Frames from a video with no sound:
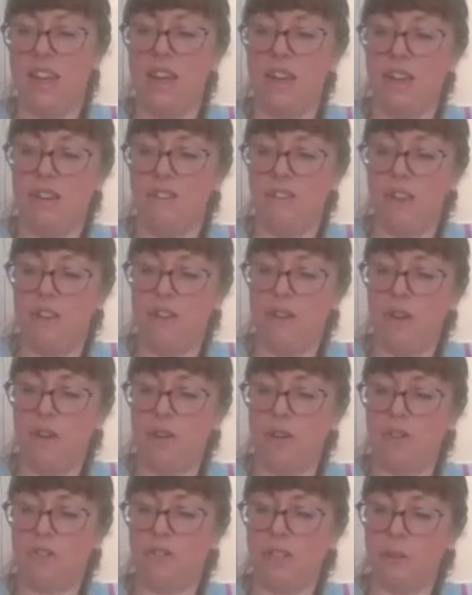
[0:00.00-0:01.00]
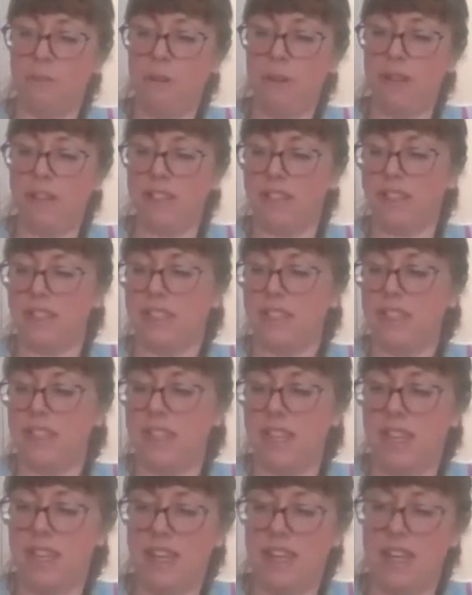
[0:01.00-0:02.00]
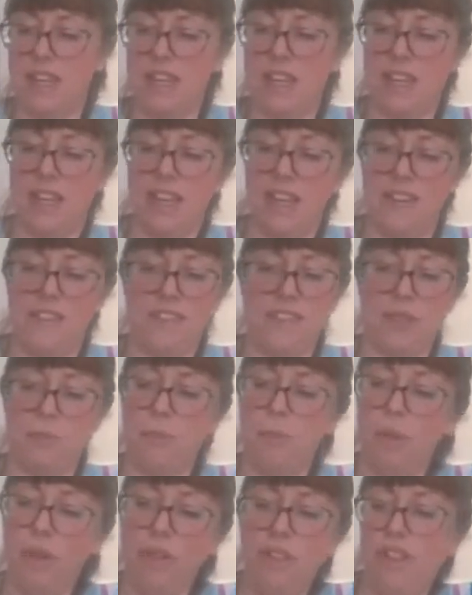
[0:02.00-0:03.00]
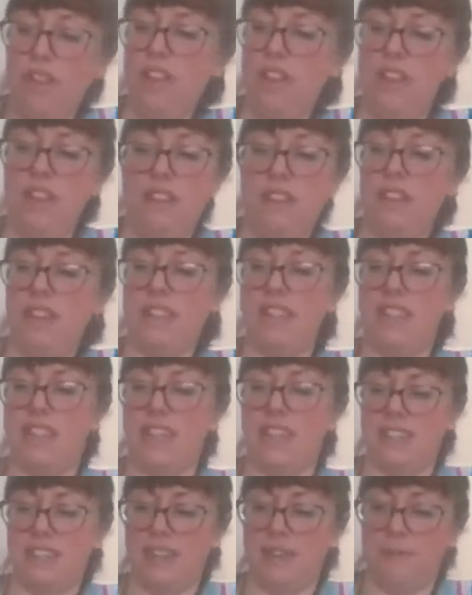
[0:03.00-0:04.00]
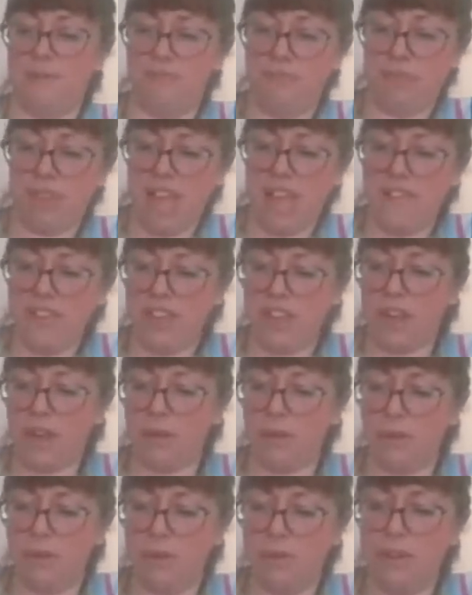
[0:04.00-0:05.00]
your own hot cross buns. It's the one thing you do this Easter. Have a go.